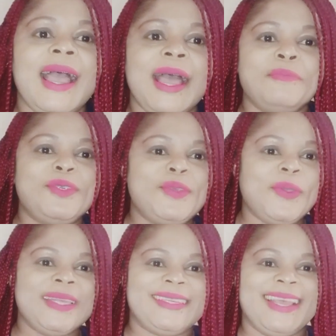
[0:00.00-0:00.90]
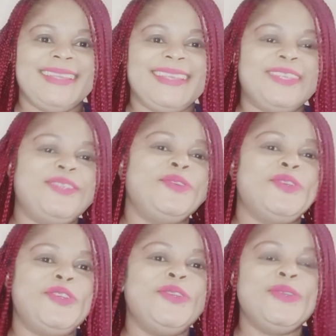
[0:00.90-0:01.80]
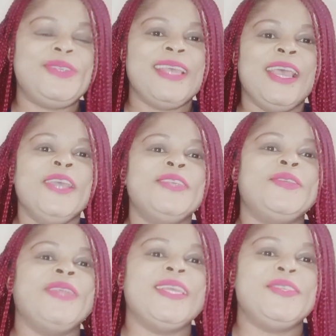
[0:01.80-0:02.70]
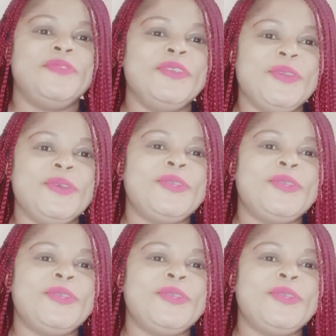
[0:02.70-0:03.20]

I'm so excited to shoot today's video.